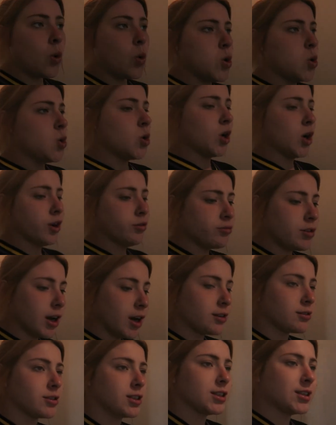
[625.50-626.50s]
walking
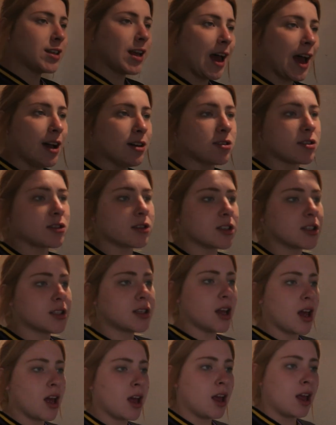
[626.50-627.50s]
around this
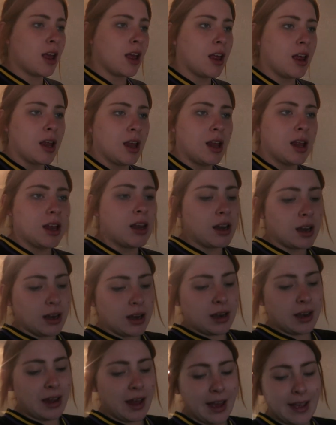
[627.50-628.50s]
house
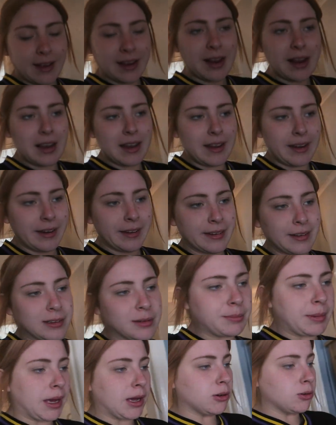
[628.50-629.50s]
like a
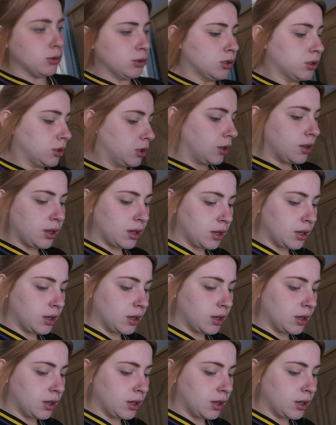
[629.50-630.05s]
little mouse.